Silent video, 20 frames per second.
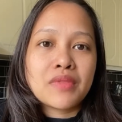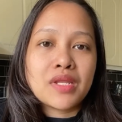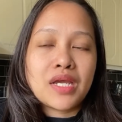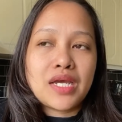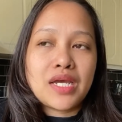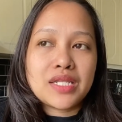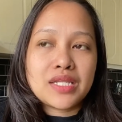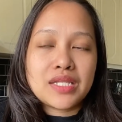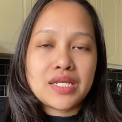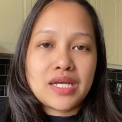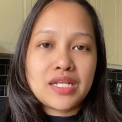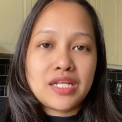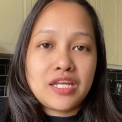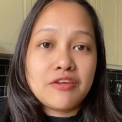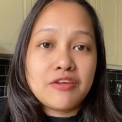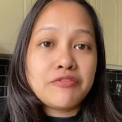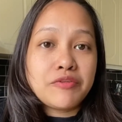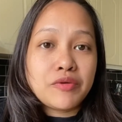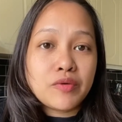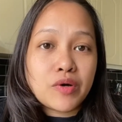and then
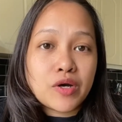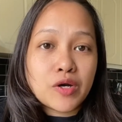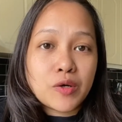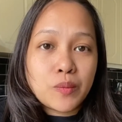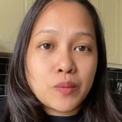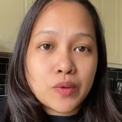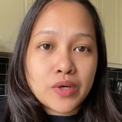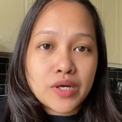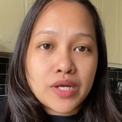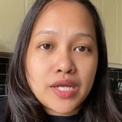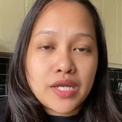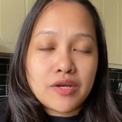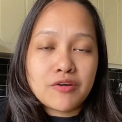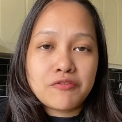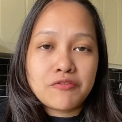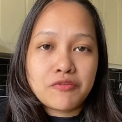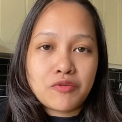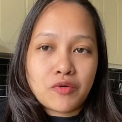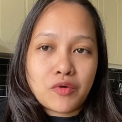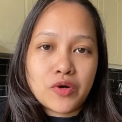if you are working, of
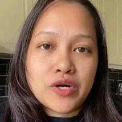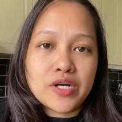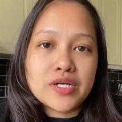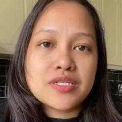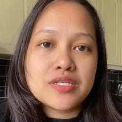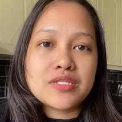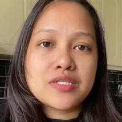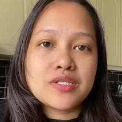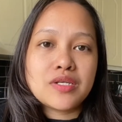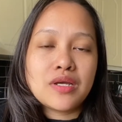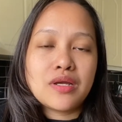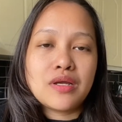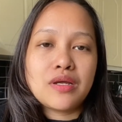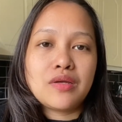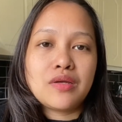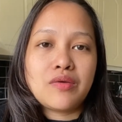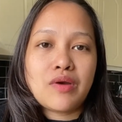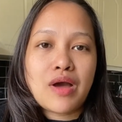course, you